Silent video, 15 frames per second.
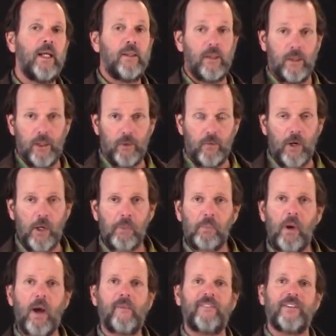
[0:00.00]
The literary
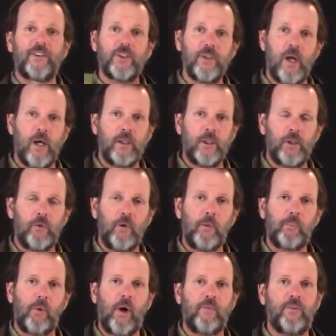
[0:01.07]
prophets, the
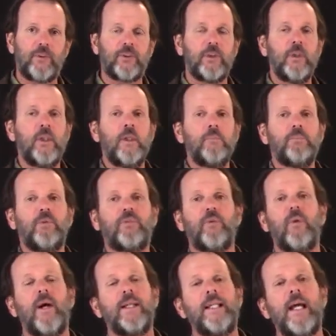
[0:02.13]
non-literary prophets. But for
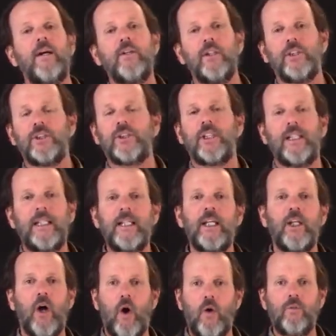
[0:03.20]
right now, you're just getting
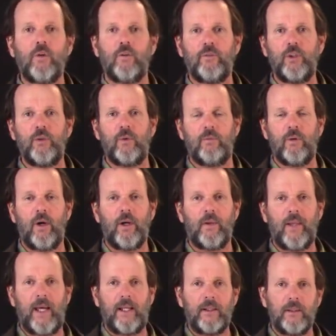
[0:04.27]
an overview of all
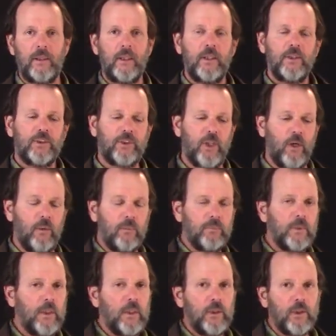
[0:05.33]
of that. So
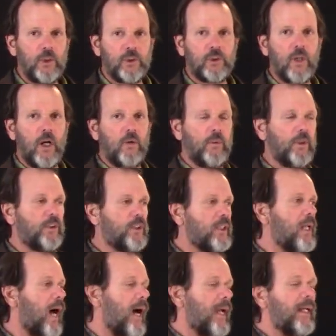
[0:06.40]
to start with
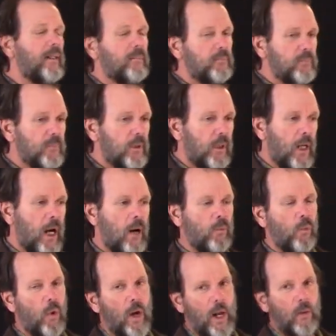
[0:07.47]
tonight,
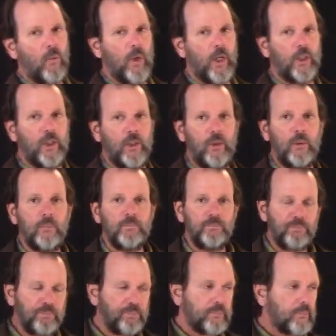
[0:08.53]
what I want to do
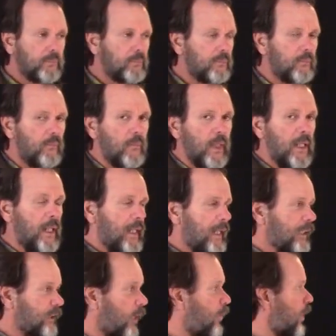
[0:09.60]

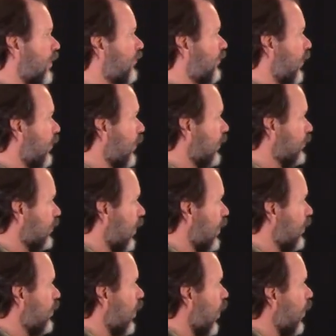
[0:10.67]
is I want to focus
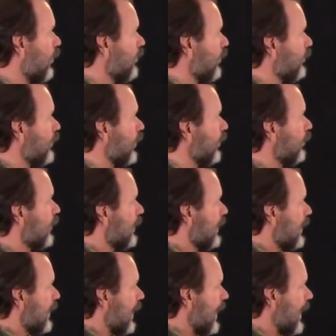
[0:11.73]
on an overview.
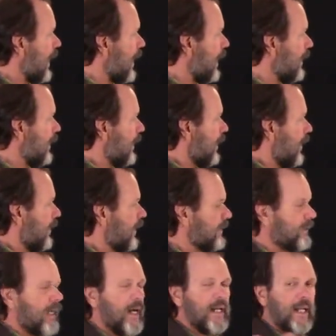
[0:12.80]
And
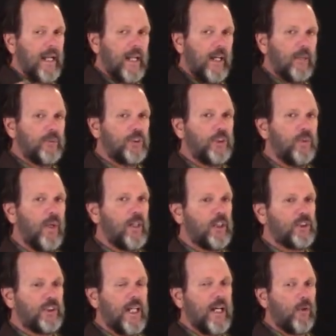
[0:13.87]
this kind of helps you
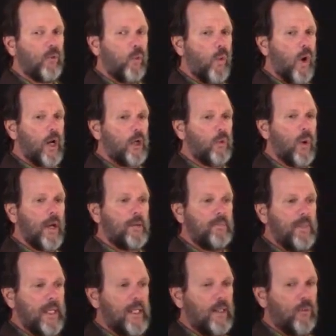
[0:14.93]
understand, what do I
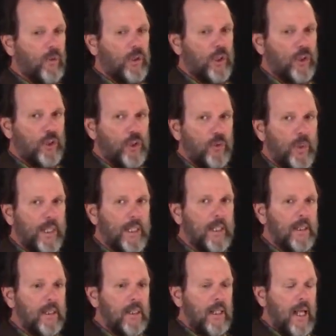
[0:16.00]
mean when you're doing
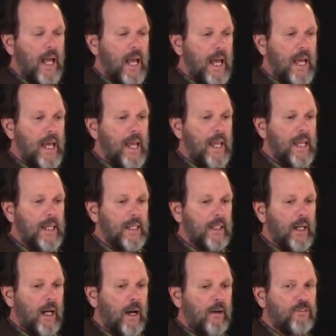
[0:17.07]
a
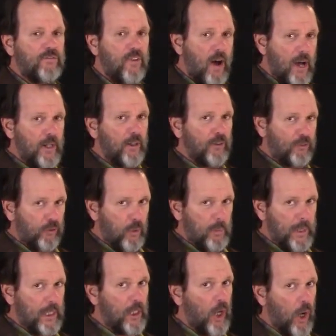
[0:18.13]
final for
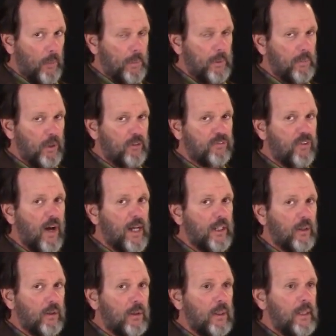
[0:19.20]
me, an open book
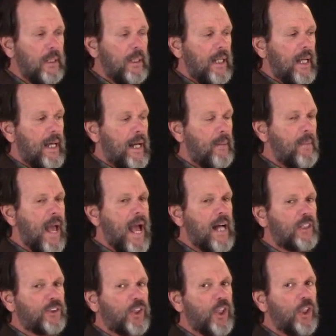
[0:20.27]
final, and I'm
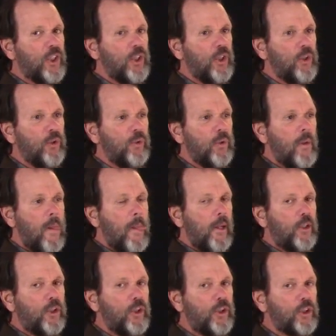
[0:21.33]
asking you
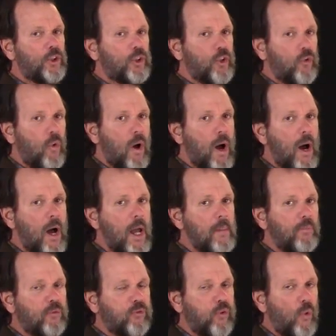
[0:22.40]
to
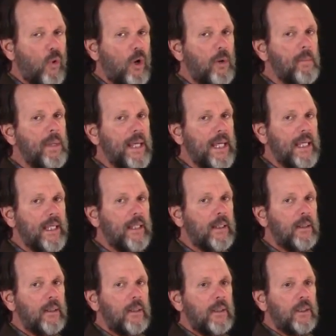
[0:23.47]
describe for me
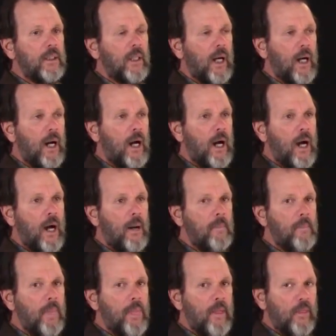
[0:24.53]

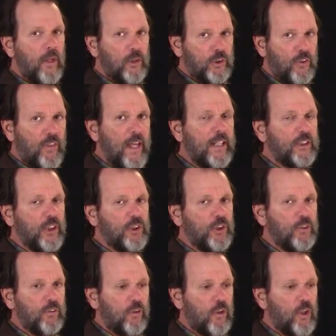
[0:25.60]
those things that
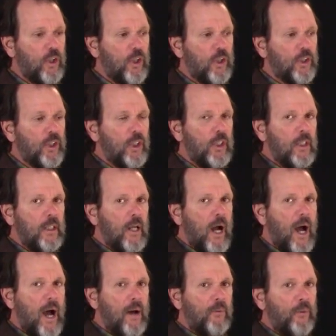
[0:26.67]
you've learned.
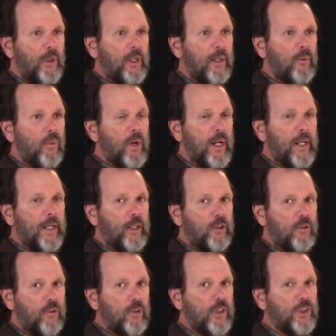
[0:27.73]
I really want to
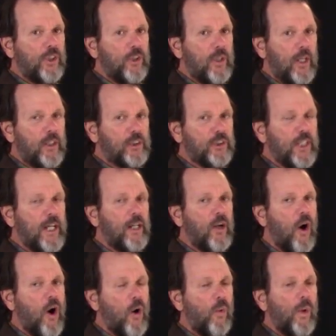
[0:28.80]
encourage you to understand,
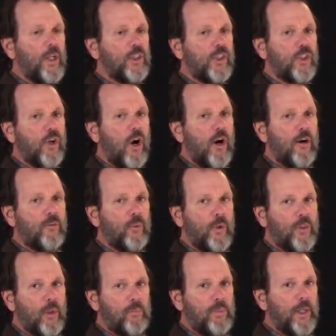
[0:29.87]
always start
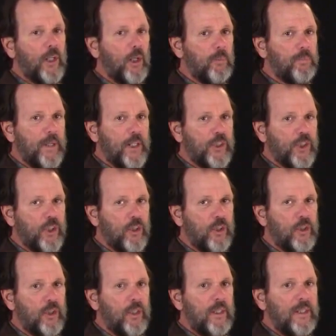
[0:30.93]
with the bigger
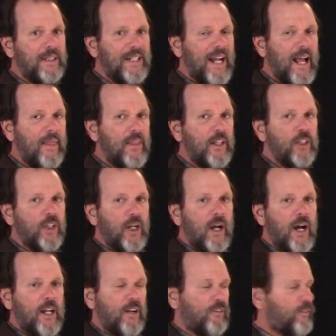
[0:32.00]
picture and then you
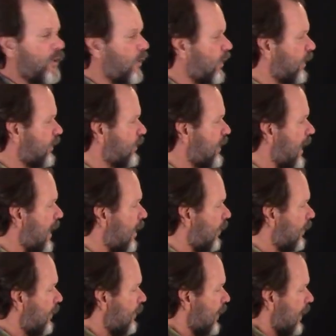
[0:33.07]
kind of focus
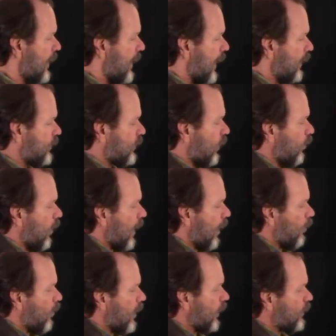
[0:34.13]
down. And so what
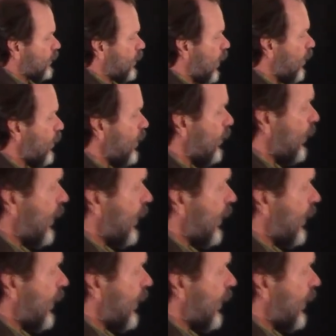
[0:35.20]
I want to show you